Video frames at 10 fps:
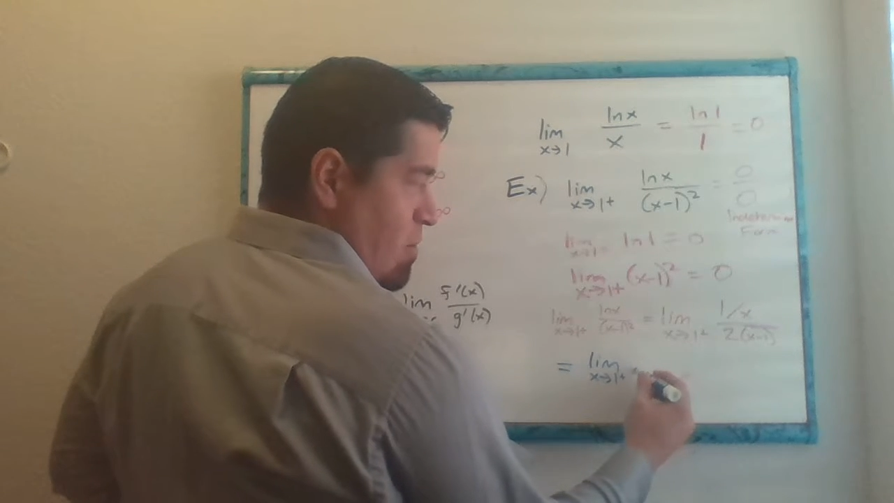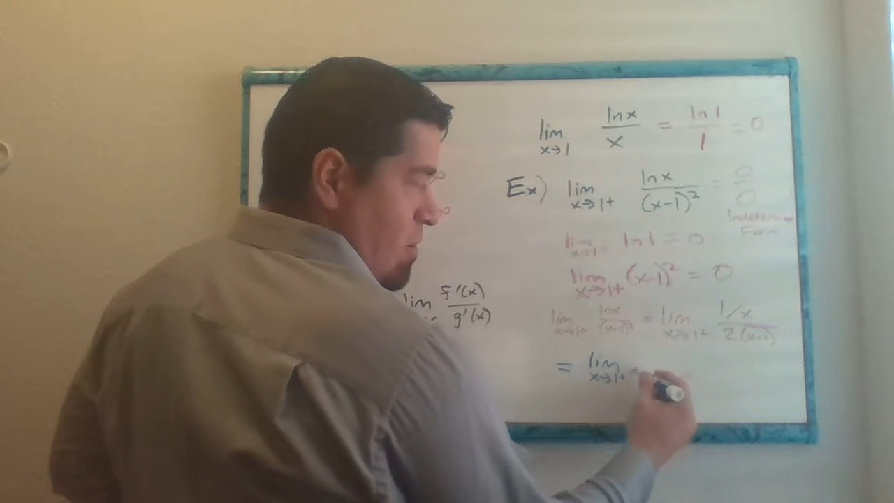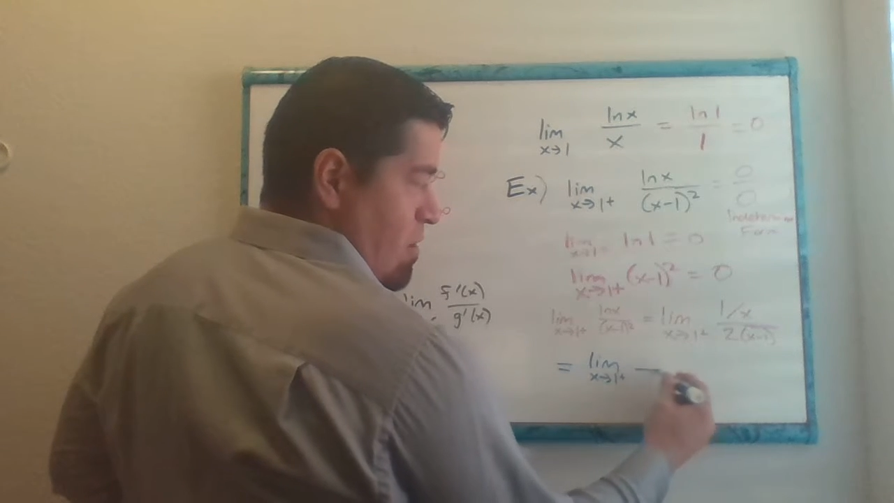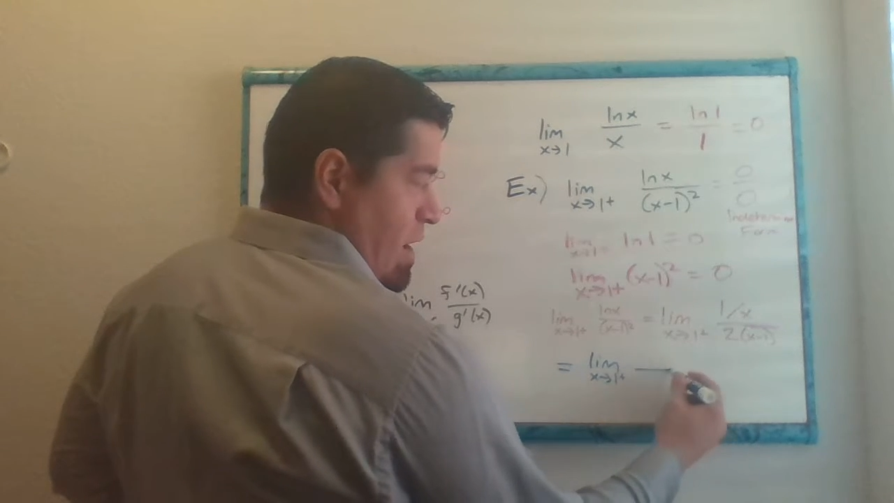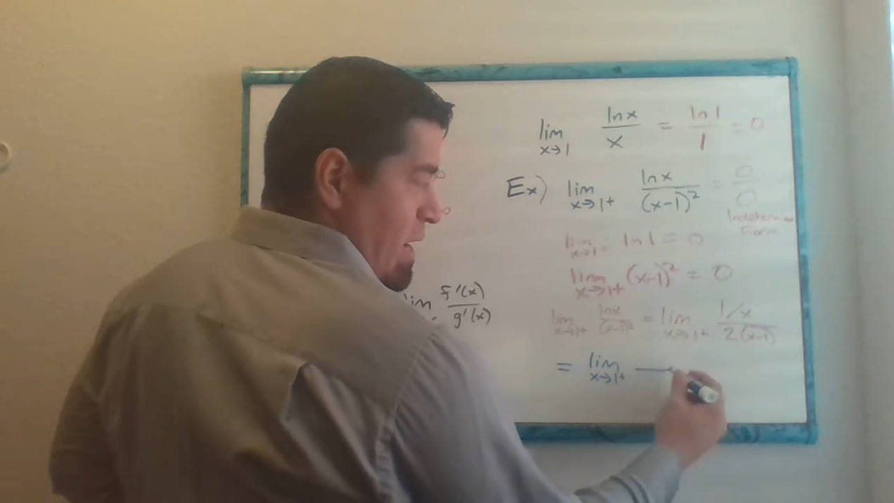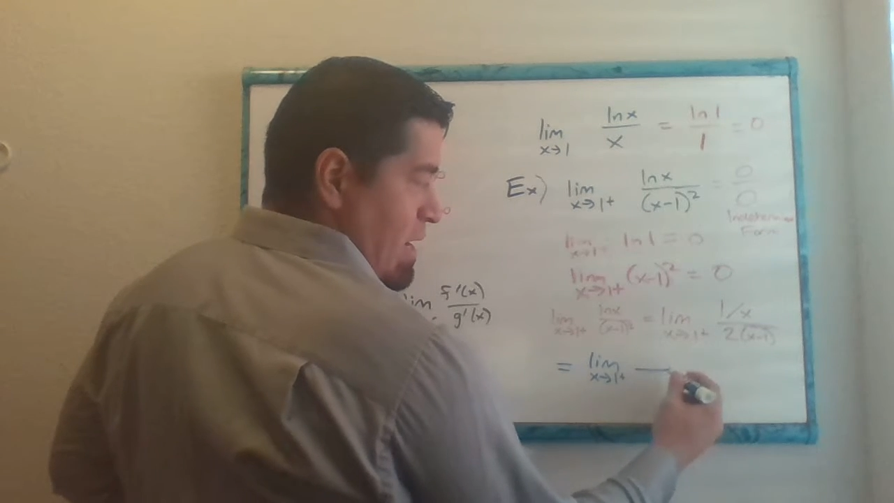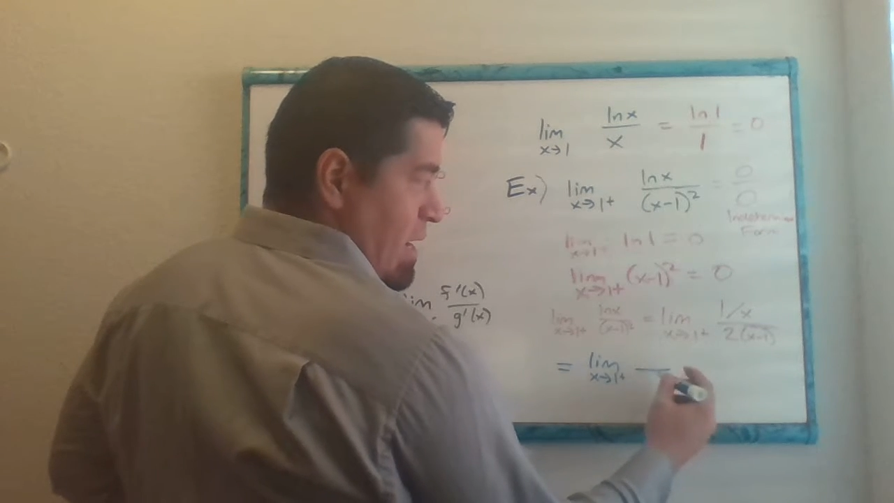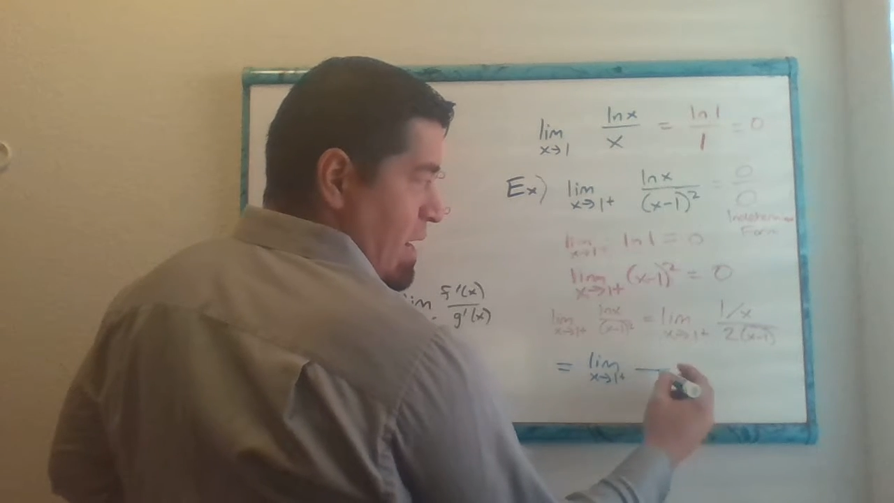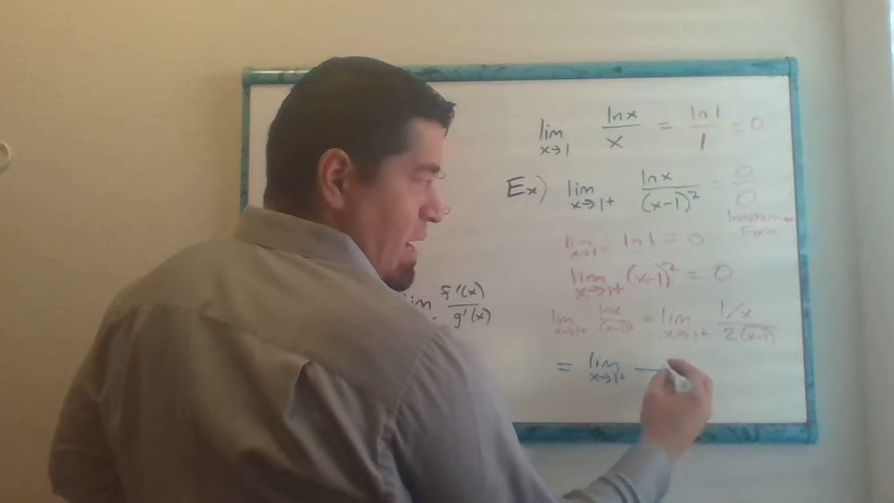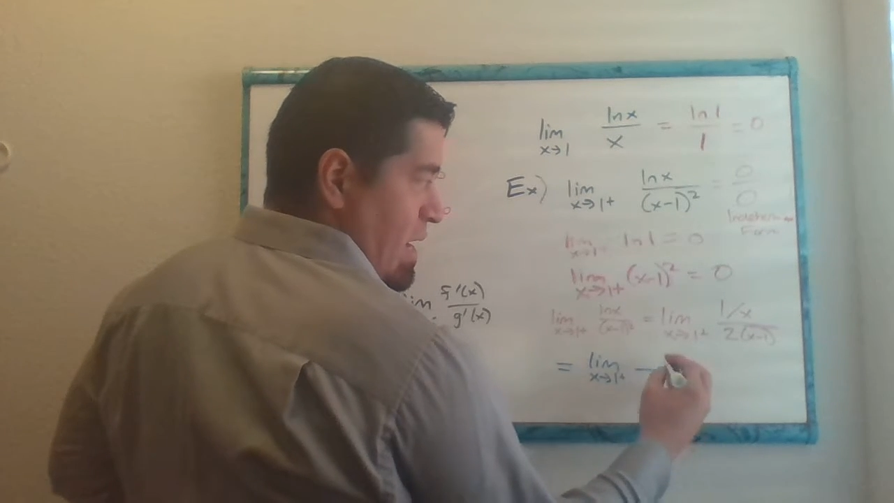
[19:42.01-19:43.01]
rewrite
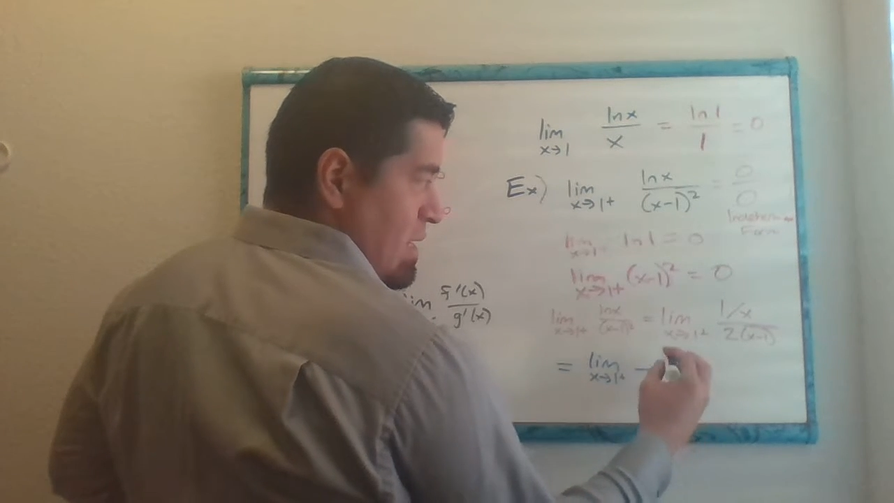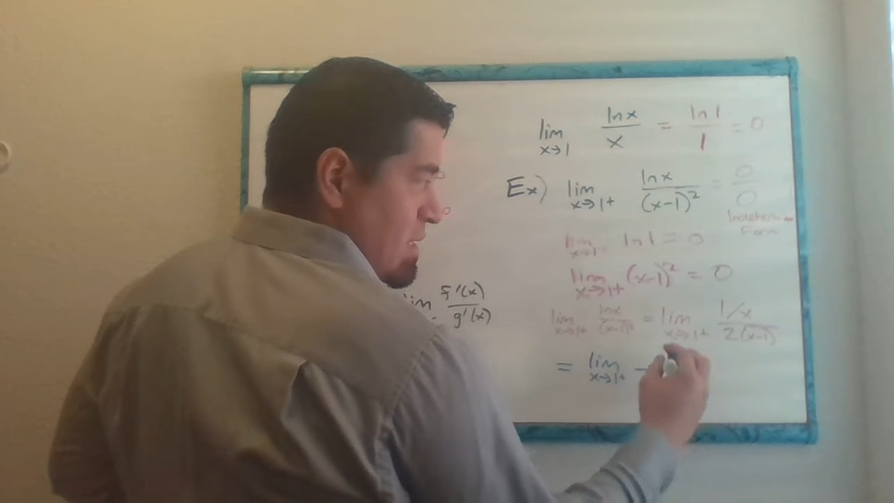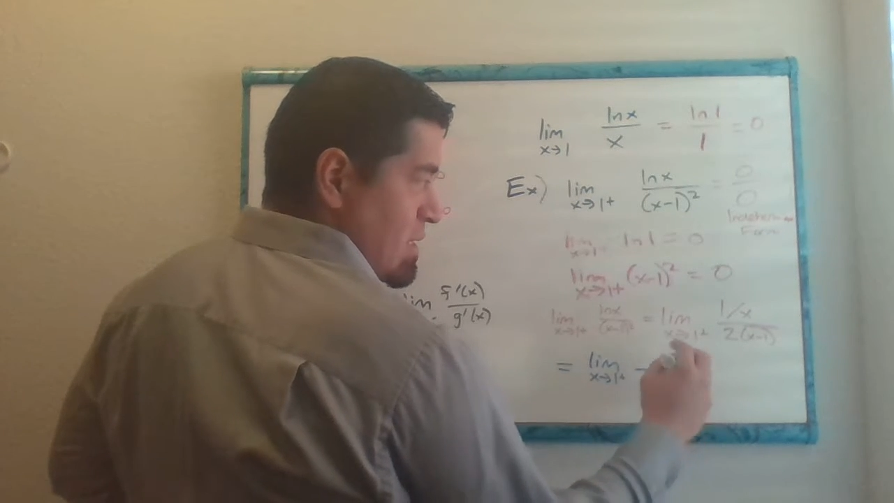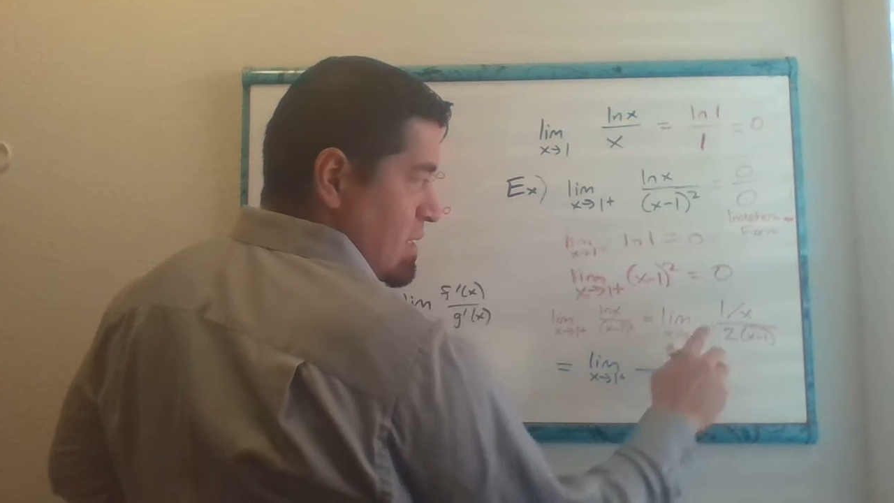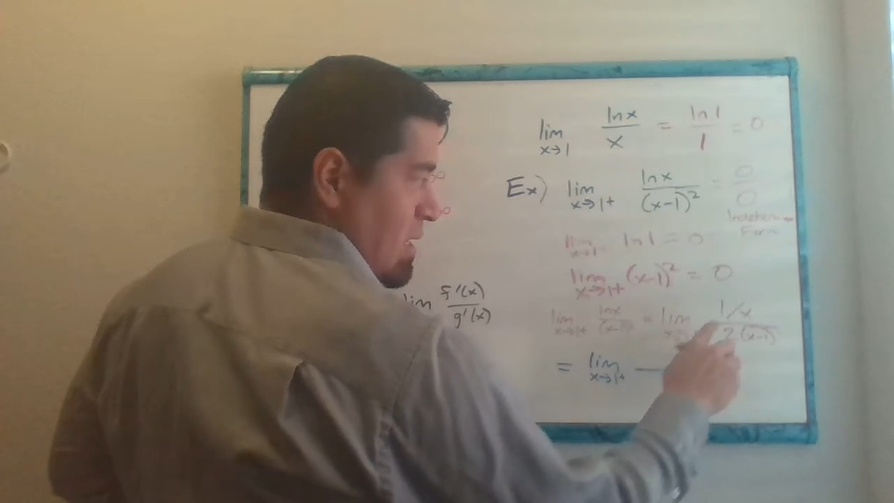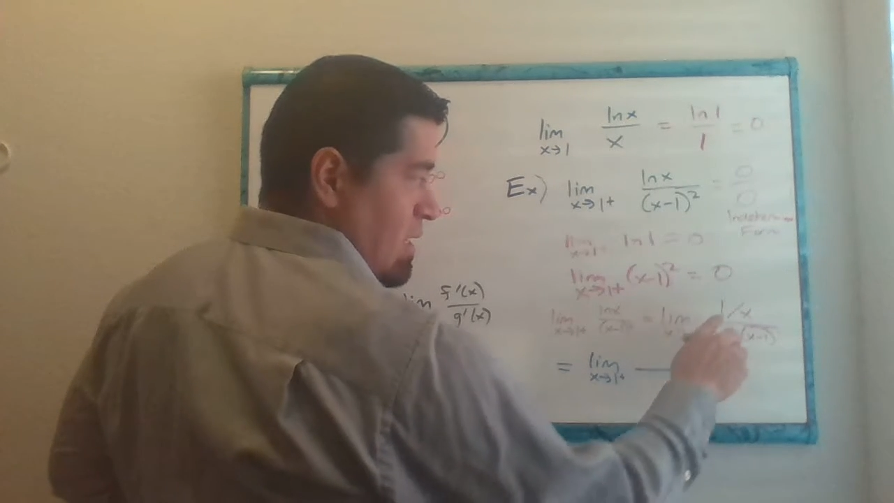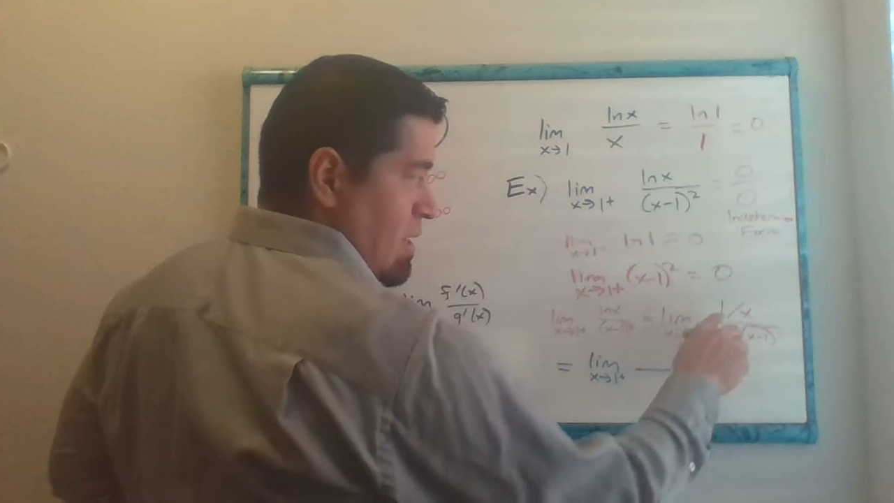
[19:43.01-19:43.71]
as